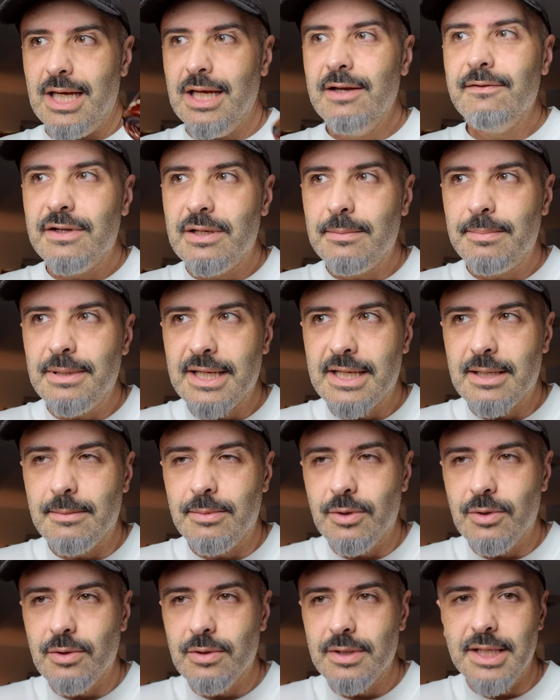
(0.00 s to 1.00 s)
even
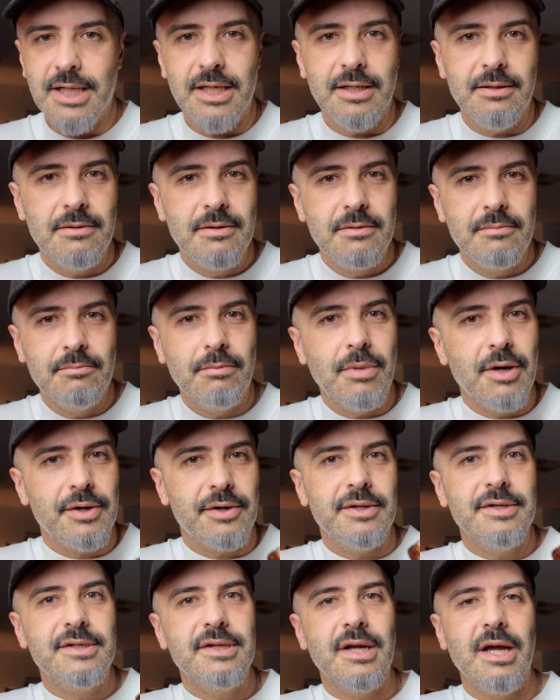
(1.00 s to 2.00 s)
applicable in modern